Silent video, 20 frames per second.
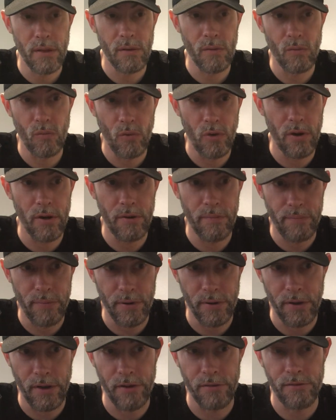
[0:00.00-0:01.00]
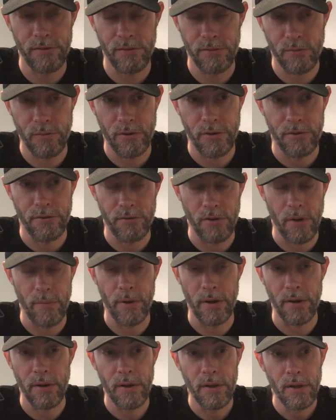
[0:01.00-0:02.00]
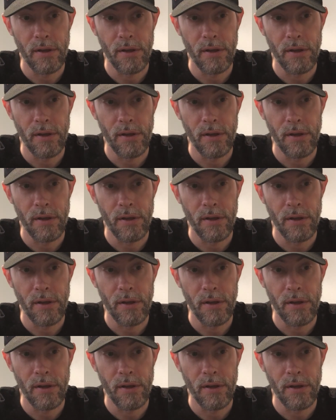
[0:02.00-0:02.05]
one a percussionist, one a drummer